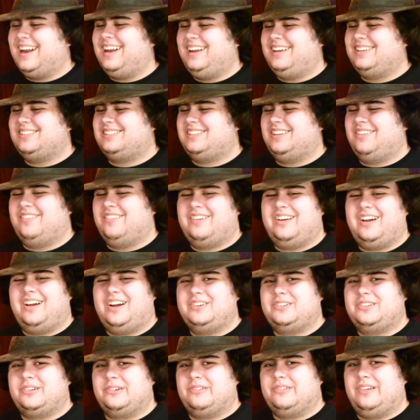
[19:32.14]
of consider it
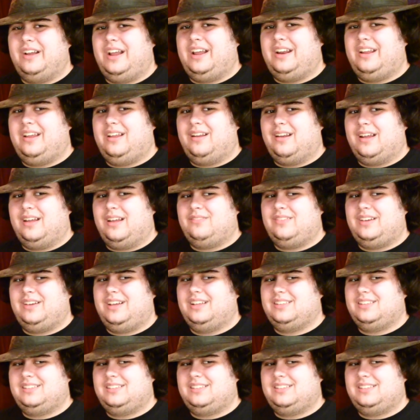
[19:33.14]
underrated. I mean,